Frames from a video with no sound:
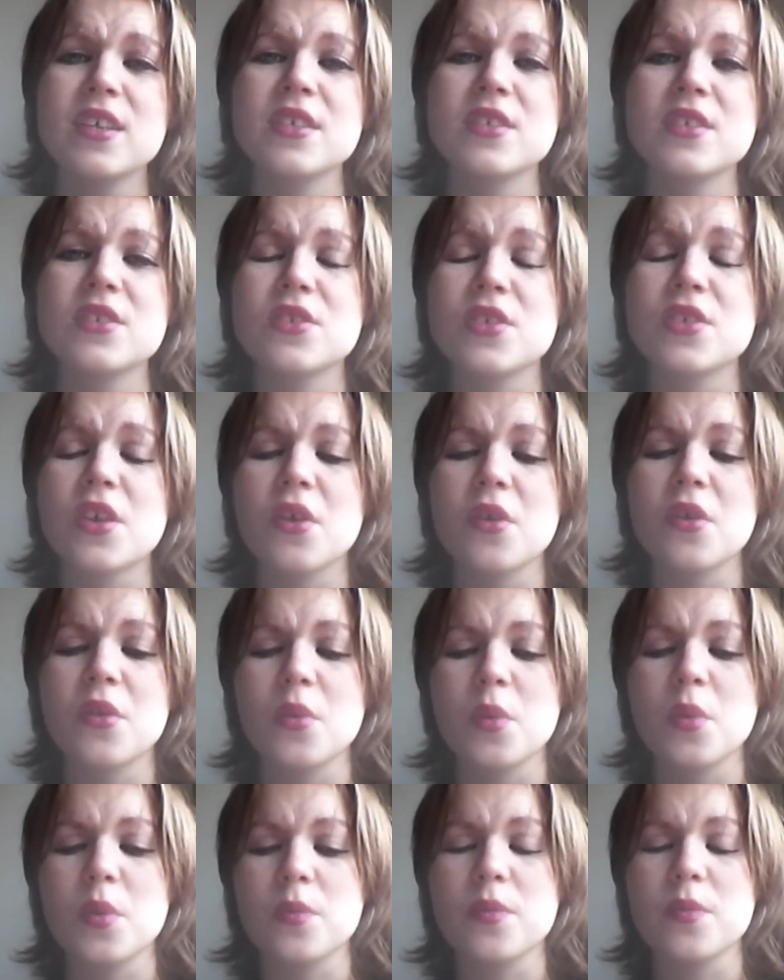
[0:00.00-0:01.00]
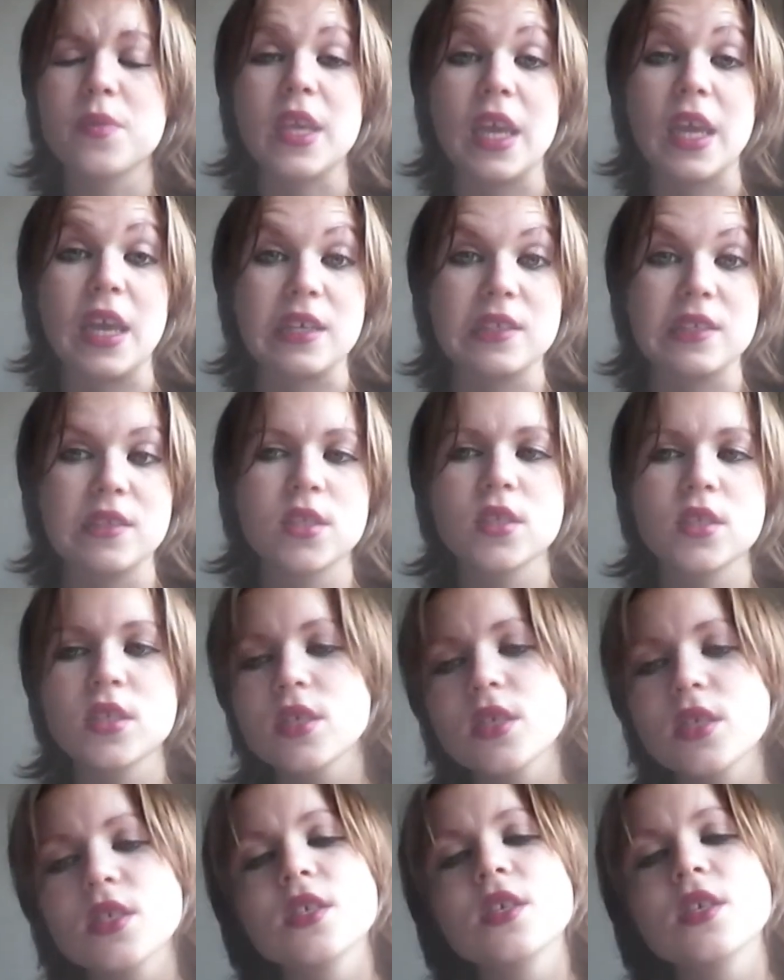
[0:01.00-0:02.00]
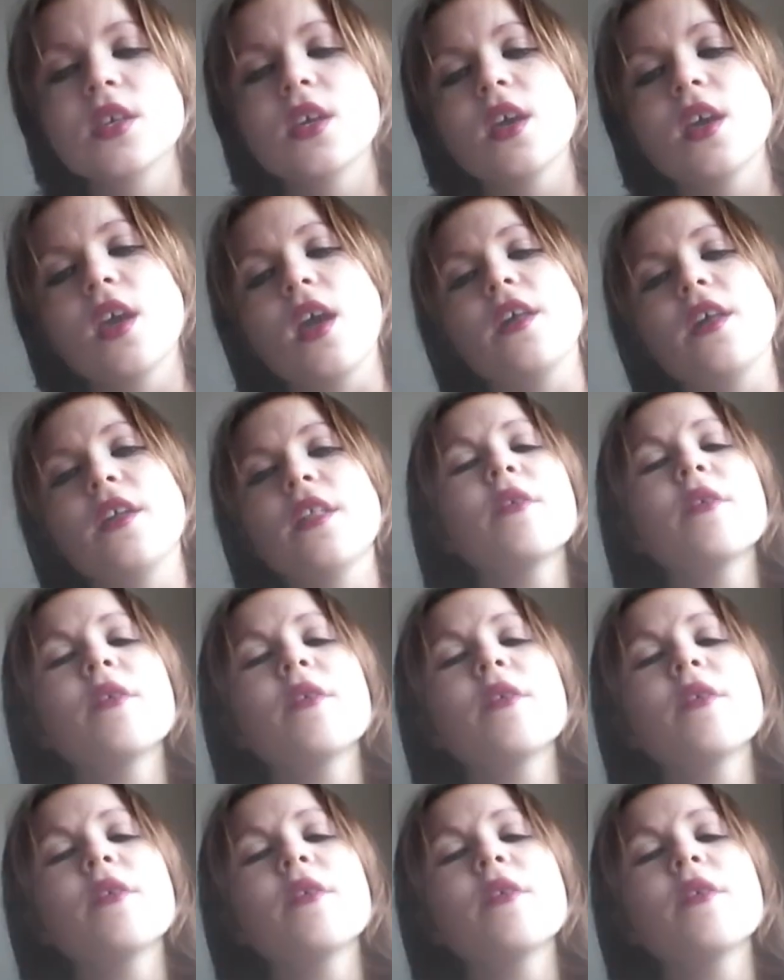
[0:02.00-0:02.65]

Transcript: So, yeah. Another